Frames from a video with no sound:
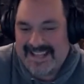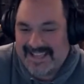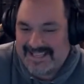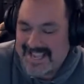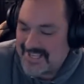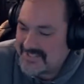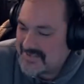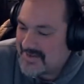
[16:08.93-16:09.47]
in
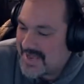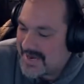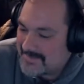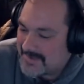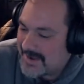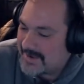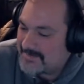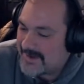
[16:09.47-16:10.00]
case you got to
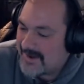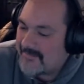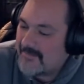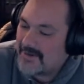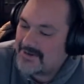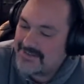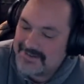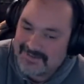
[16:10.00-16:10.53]
pop out
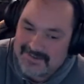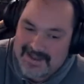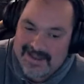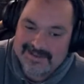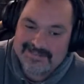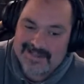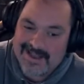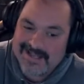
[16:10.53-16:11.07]
one of your
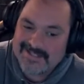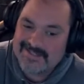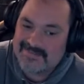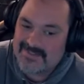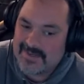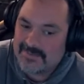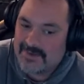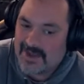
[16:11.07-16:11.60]
lights of
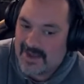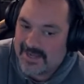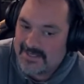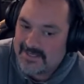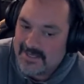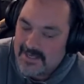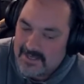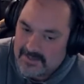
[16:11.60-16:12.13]
some
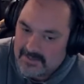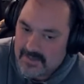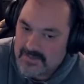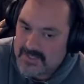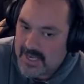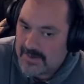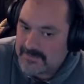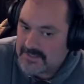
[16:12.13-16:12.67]
kind, those
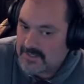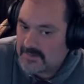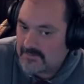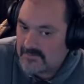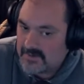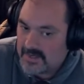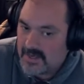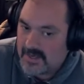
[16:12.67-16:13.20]
types
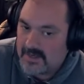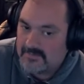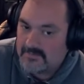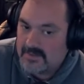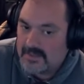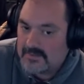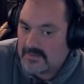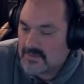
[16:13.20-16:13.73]
of uh,
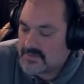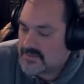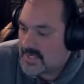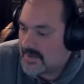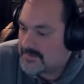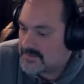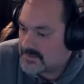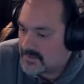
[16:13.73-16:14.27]
those
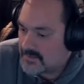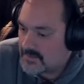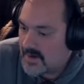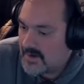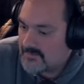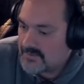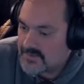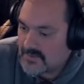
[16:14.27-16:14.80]
types of
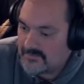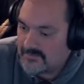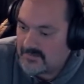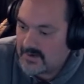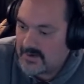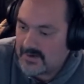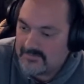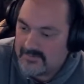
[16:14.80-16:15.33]
screwdrivers are
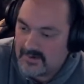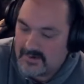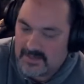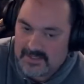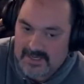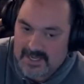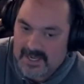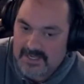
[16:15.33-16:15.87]
very
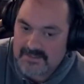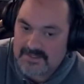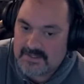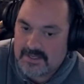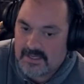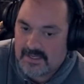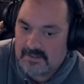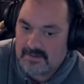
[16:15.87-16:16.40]
very nice
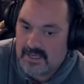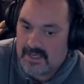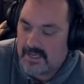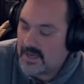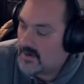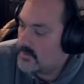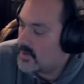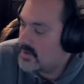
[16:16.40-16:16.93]
and they
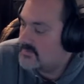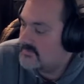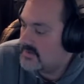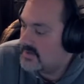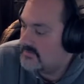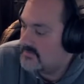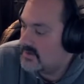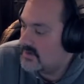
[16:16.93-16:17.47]
uh, work
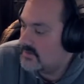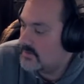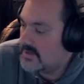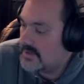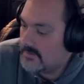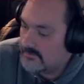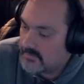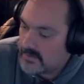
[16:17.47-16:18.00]
very very
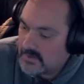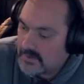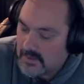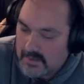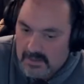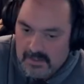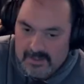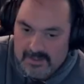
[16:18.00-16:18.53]
well.
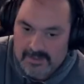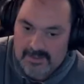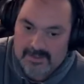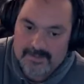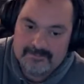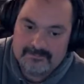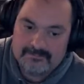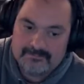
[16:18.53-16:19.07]

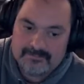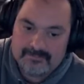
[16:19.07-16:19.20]
Um,